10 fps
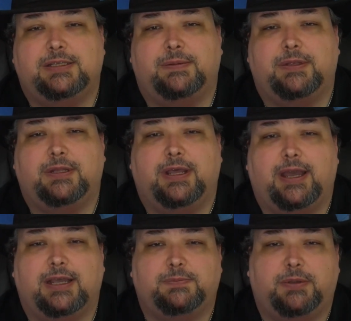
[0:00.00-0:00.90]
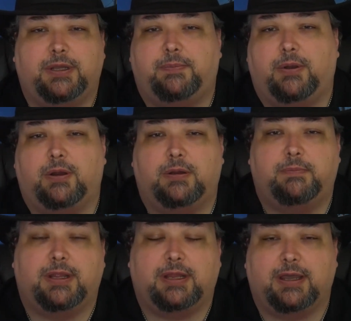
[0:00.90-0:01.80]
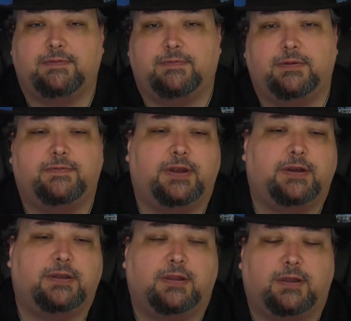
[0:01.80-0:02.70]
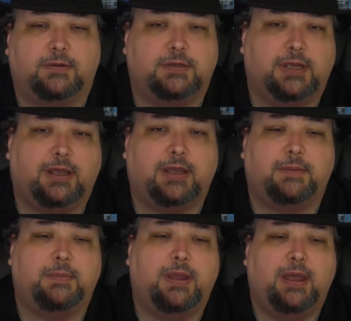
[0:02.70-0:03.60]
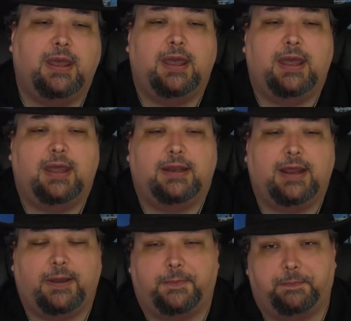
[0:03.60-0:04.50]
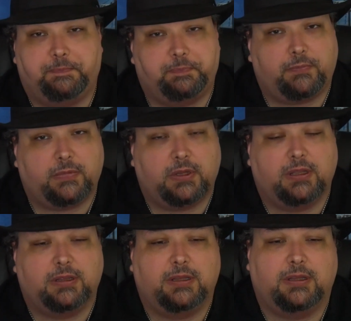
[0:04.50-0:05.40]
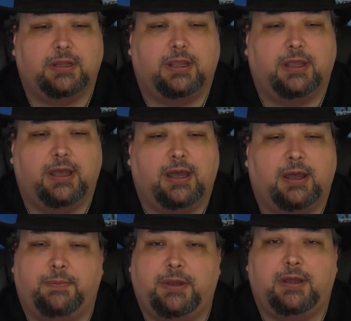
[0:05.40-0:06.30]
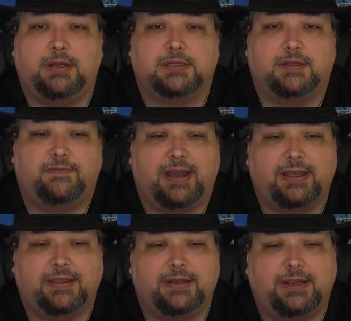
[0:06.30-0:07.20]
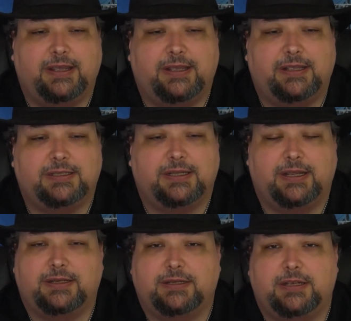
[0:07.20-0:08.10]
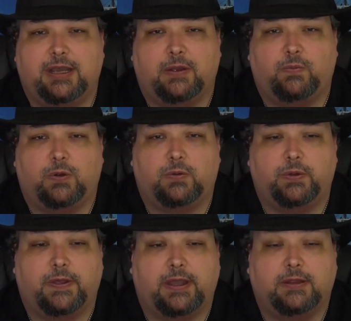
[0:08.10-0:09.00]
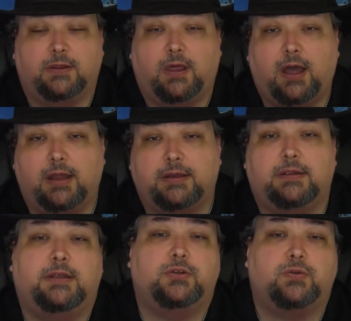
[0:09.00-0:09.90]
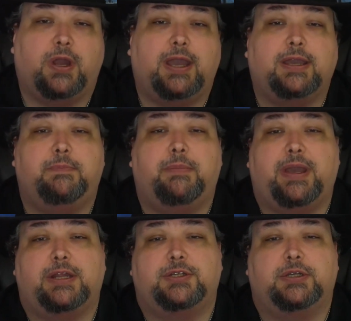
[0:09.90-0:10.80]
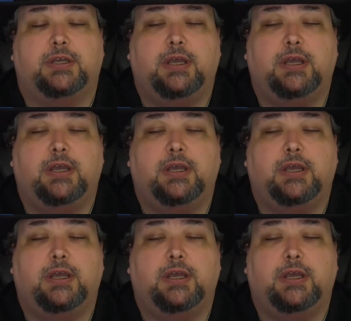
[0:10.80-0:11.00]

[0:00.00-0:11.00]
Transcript: something that has played a part in my life for a very long time. Now, I'll be honest, Leviathan is an entity I work with a lot in Dragon Magic.